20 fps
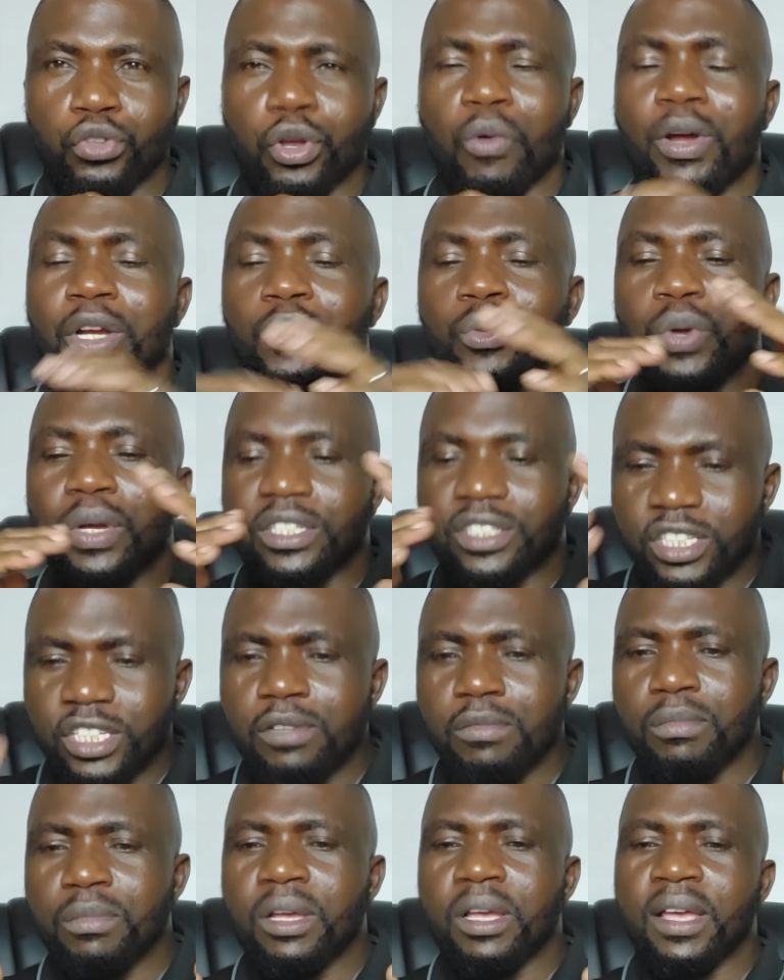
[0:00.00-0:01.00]
So I want to
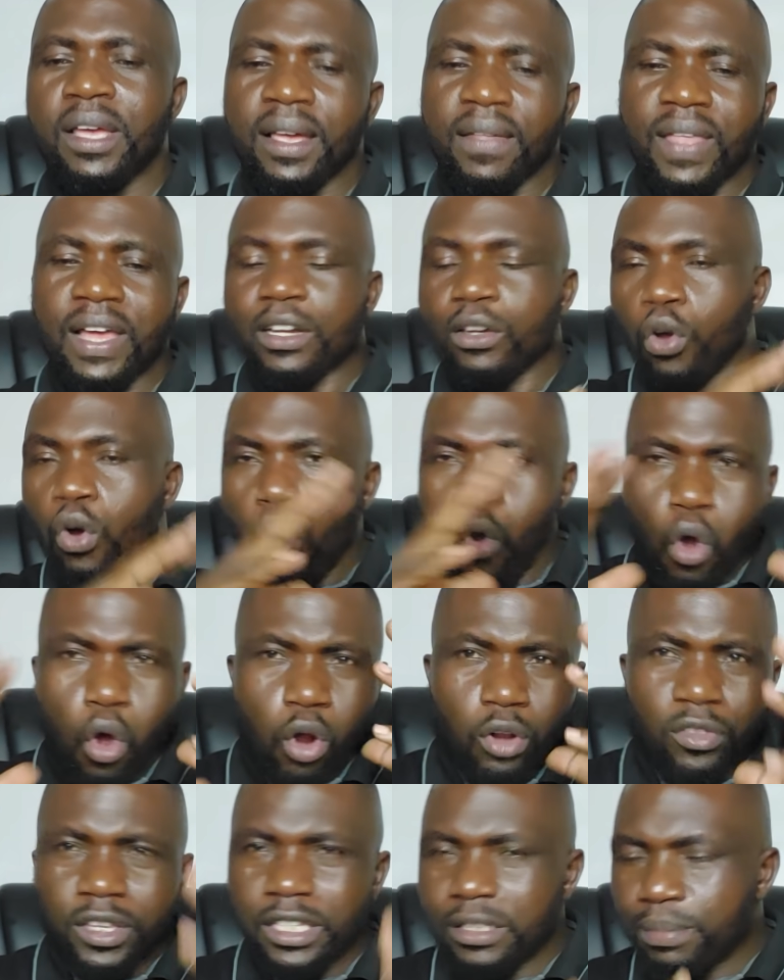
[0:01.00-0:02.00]
assume that
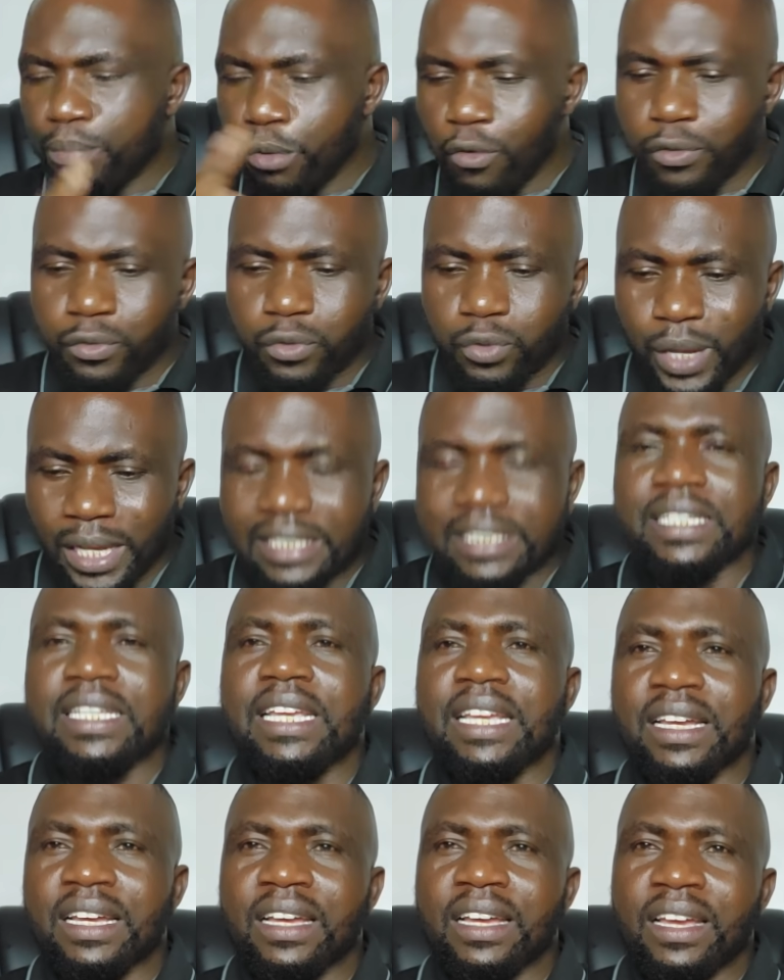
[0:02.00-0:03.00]
all these moves we are
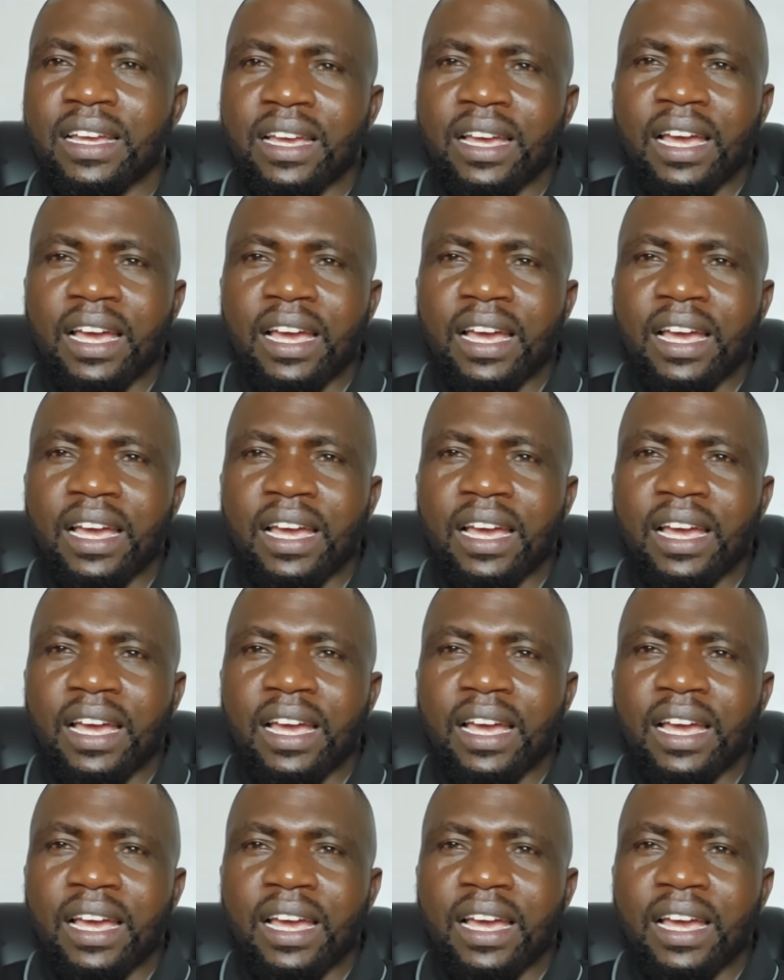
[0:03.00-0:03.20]
seeing